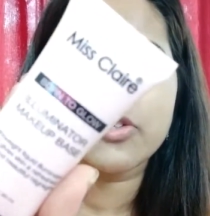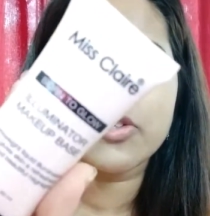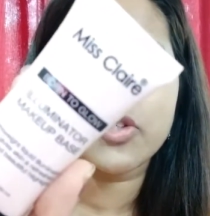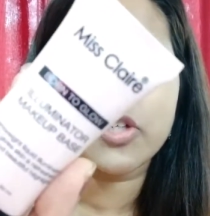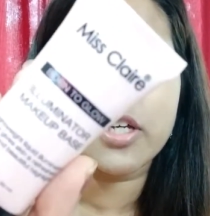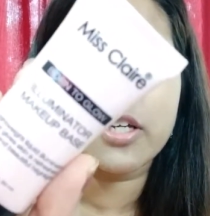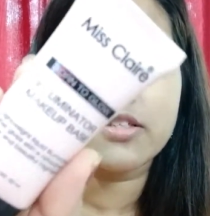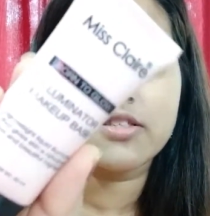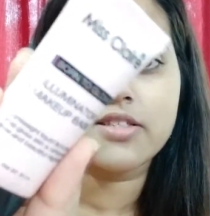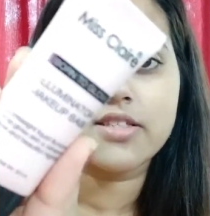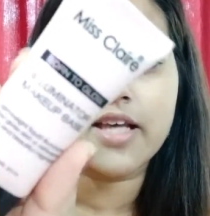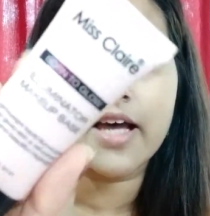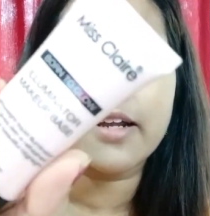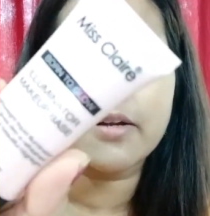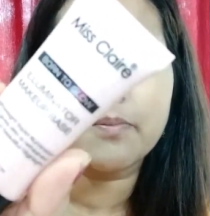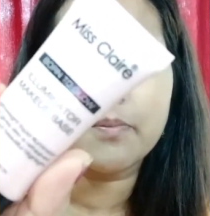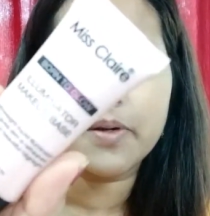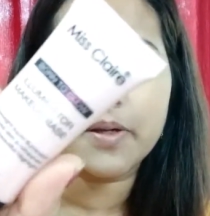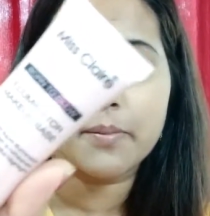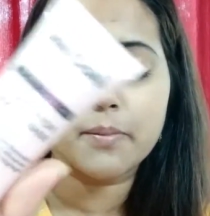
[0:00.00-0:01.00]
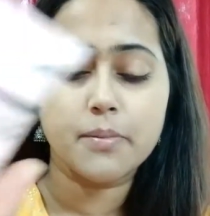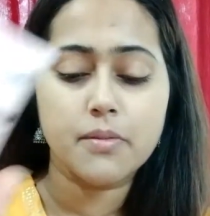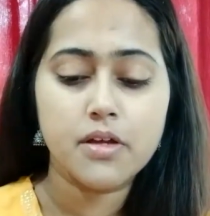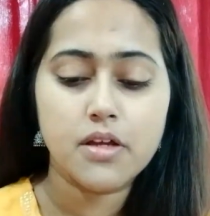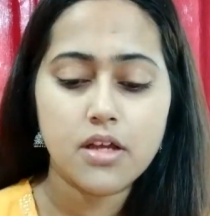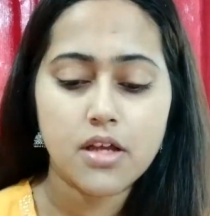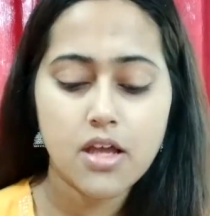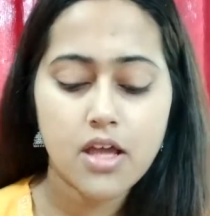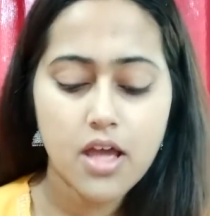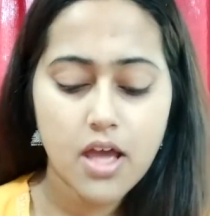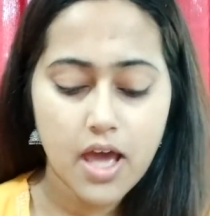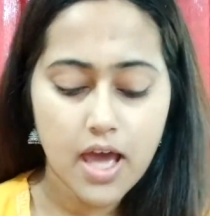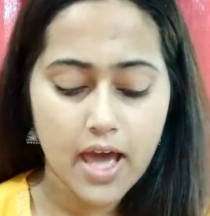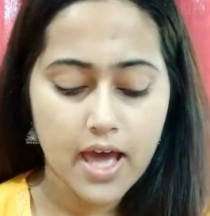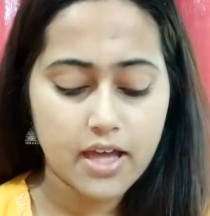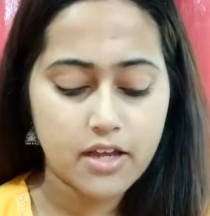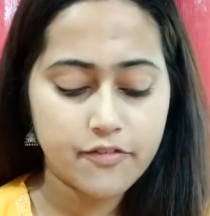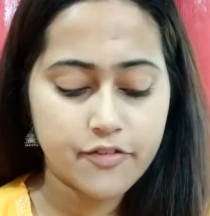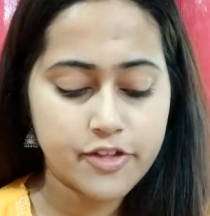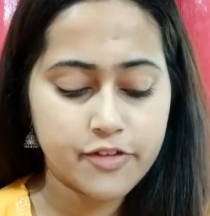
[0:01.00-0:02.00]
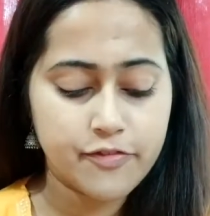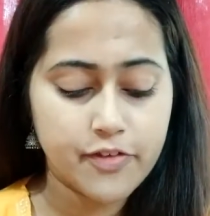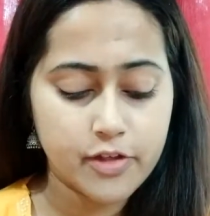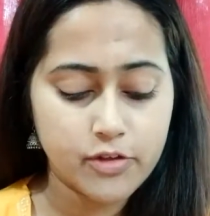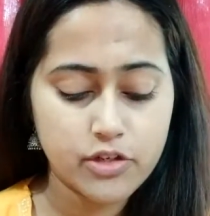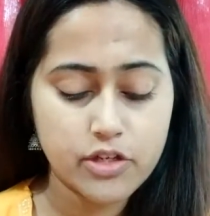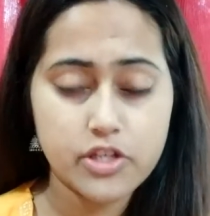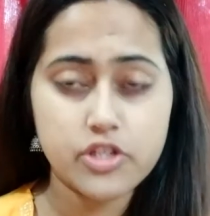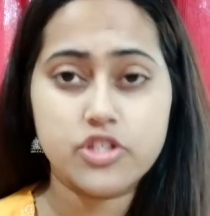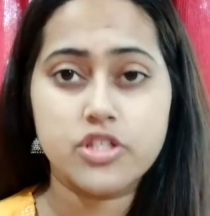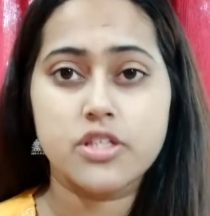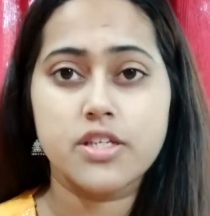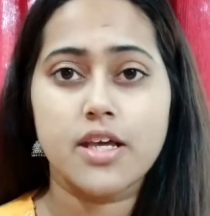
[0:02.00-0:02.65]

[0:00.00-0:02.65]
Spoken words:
shade Sunbeam. And for the foundation,